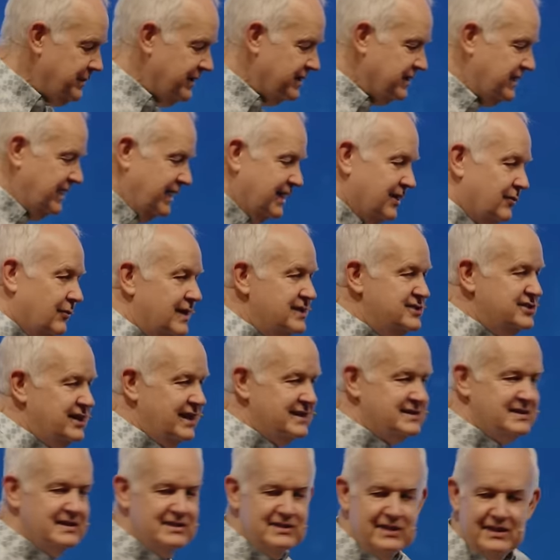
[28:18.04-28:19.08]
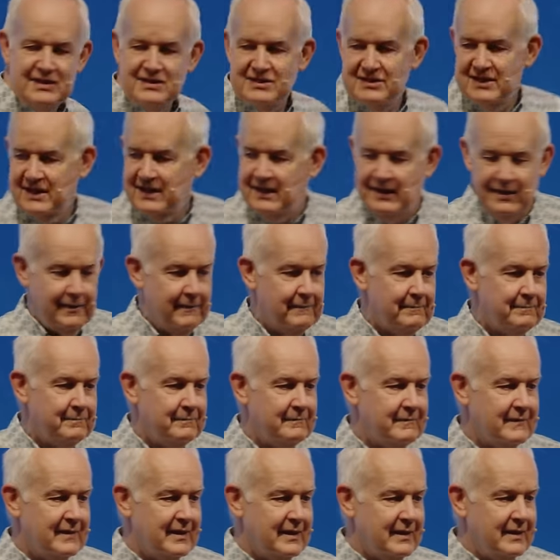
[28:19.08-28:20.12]
it again, one chance of sixteen.
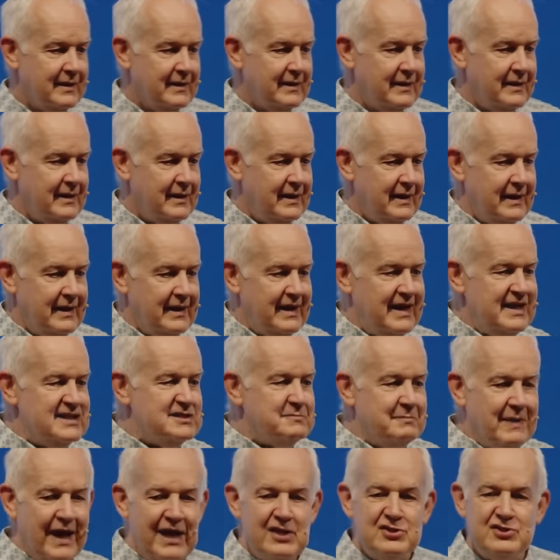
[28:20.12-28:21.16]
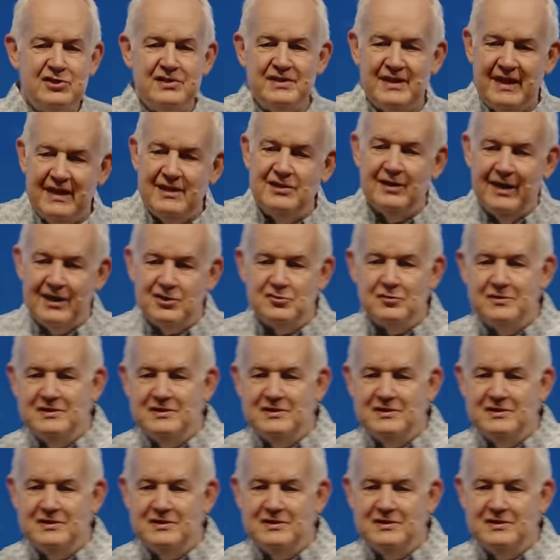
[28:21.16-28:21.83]
He's measured the intellectual